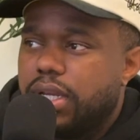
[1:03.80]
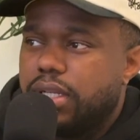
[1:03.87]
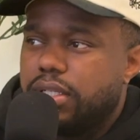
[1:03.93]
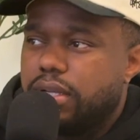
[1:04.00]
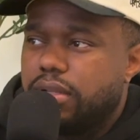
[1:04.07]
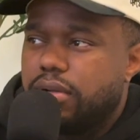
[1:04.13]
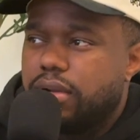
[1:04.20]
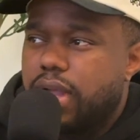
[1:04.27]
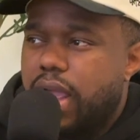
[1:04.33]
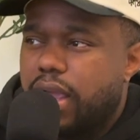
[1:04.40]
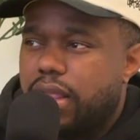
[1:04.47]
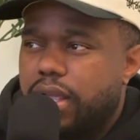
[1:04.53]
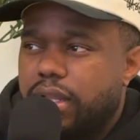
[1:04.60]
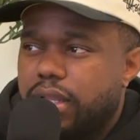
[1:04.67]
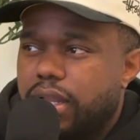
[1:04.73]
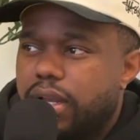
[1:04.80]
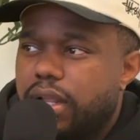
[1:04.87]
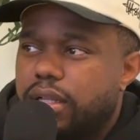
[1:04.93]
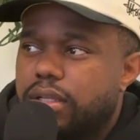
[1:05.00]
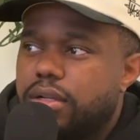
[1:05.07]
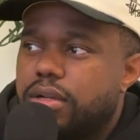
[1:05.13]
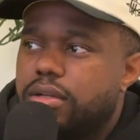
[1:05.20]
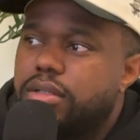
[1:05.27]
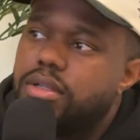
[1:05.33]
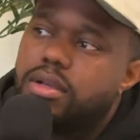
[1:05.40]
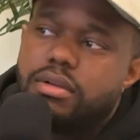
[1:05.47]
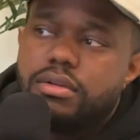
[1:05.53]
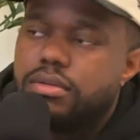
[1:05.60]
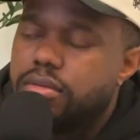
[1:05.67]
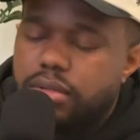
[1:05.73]
each other and act like they're not there.
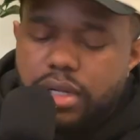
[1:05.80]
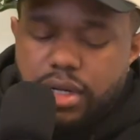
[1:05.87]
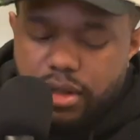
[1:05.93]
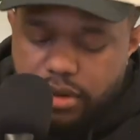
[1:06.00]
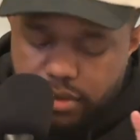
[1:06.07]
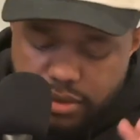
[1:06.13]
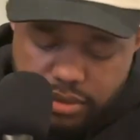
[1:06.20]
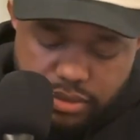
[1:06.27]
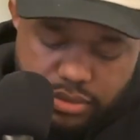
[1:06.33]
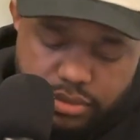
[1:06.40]
So anywho.